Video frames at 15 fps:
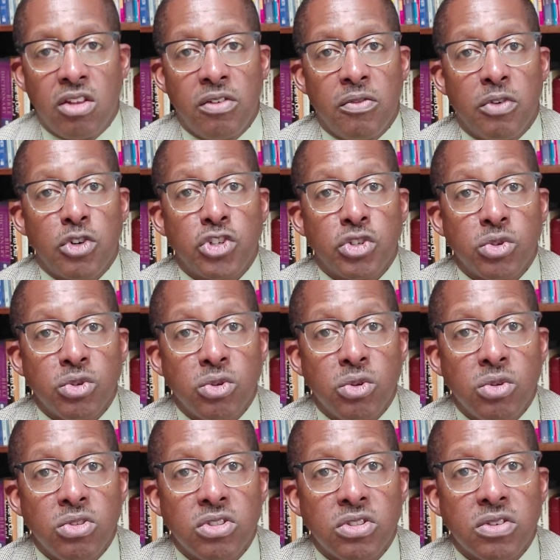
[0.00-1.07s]
for
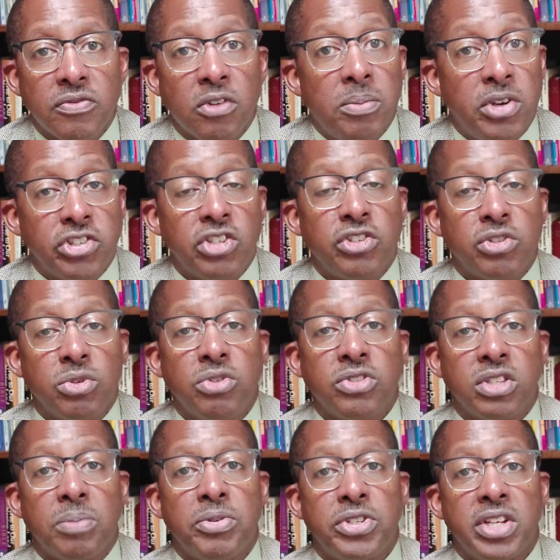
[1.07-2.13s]
tools, for mission tools in
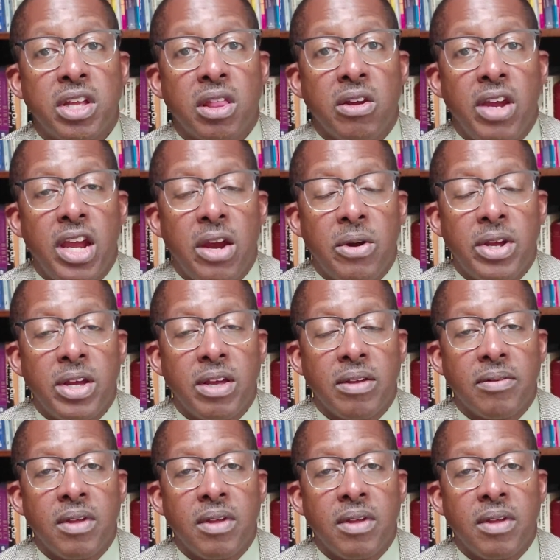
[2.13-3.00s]
their particular area.